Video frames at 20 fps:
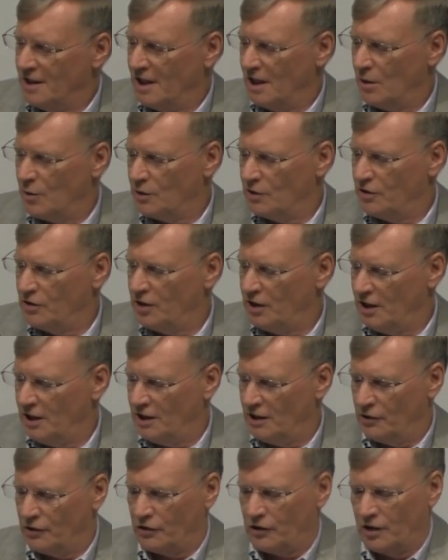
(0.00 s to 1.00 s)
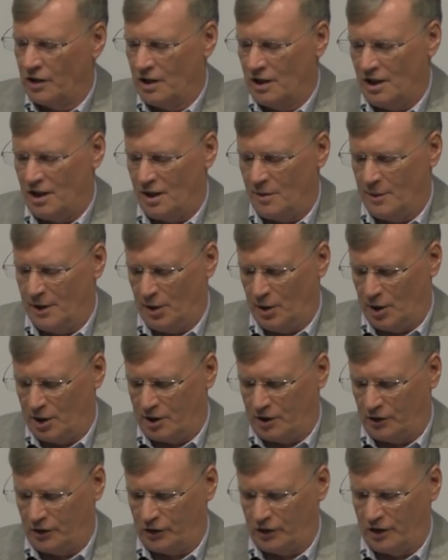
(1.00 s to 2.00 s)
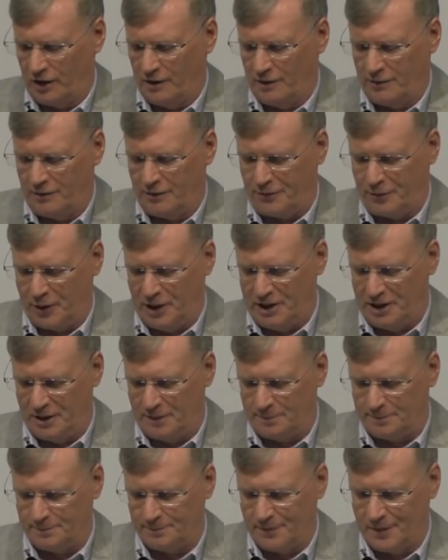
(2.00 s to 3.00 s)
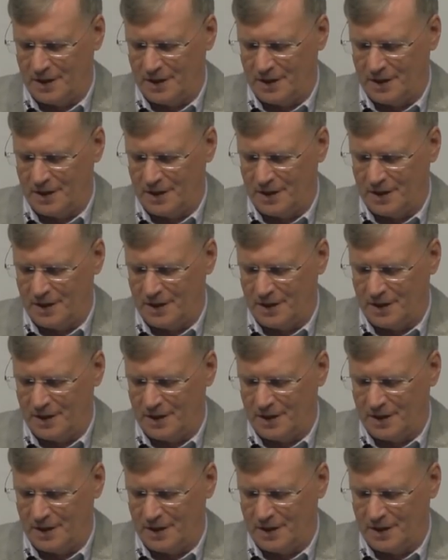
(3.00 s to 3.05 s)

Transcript: Guarantees America's Freedom.